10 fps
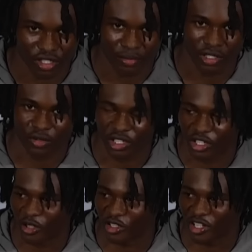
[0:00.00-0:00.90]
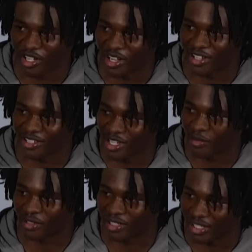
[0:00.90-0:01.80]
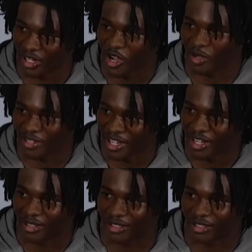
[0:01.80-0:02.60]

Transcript: I mean, really, Coach Hartline, he told me to calm down.